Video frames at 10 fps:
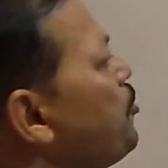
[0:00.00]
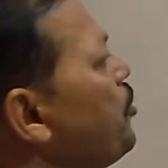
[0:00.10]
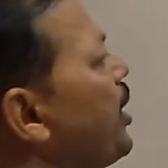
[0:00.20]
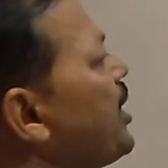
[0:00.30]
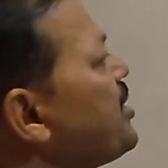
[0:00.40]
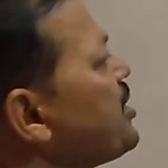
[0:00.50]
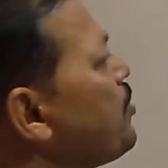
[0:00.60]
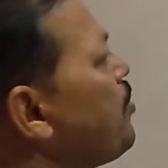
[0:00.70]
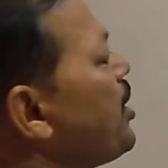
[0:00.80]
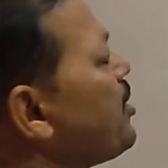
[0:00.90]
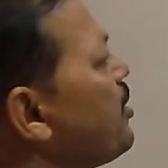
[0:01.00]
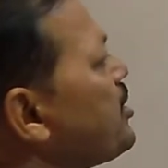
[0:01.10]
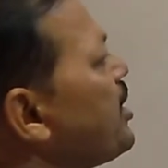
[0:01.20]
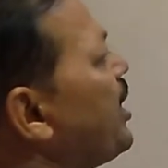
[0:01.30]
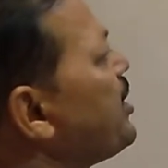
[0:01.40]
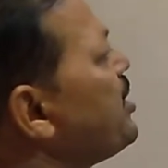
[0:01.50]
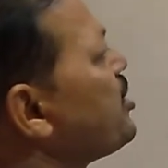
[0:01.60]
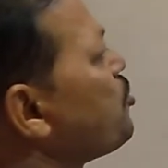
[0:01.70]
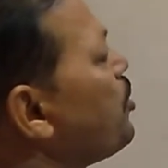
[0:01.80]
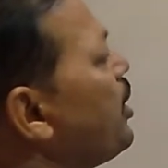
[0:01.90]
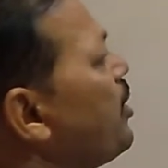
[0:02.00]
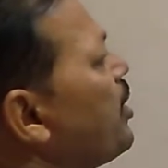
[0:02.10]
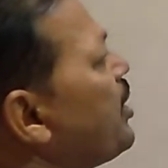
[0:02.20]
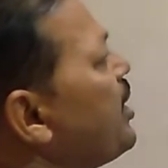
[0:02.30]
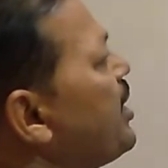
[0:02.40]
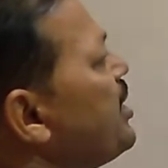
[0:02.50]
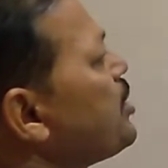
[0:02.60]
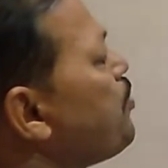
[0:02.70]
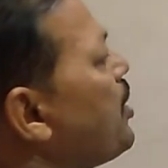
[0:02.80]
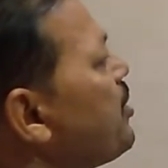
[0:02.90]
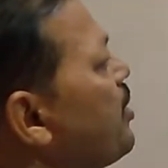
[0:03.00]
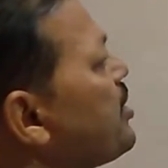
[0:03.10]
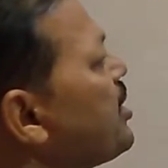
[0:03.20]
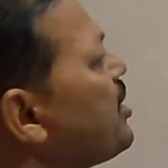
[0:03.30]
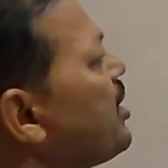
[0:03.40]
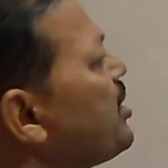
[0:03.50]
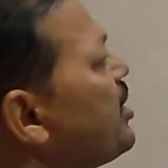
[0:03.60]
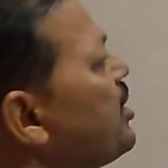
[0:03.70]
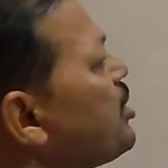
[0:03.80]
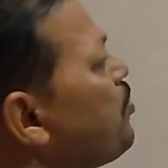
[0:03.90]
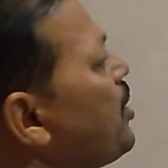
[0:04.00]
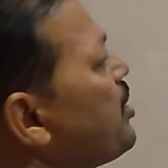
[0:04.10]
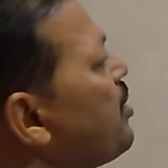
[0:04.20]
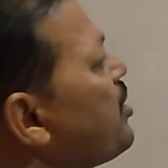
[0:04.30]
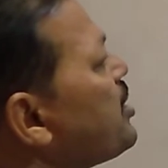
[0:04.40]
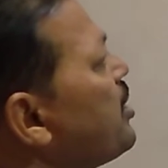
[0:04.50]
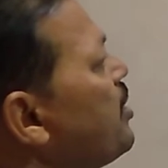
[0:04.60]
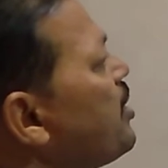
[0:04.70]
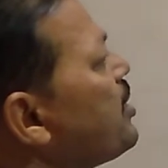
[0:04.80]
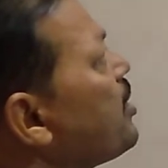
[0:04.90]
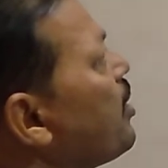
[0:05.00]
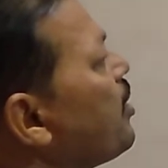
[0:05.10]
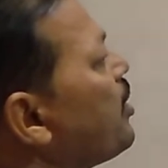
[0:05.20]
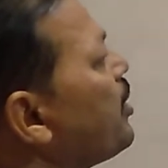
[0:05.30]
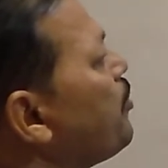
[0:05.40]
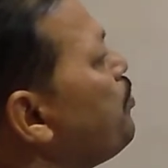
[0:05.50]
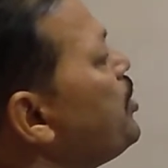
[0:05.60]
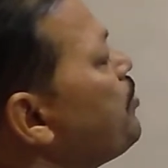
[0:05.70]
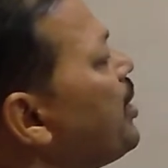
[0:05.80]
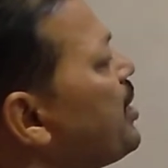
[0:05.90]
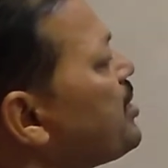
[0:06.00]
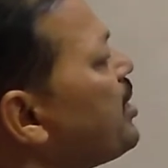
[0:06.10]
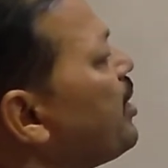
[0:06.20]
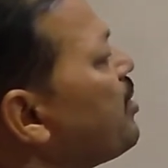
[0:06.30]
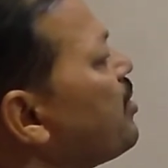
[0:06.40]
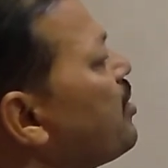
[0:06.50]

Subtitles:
you arrange the particles like this way, then these particles are nothing, these particles are B minus ion.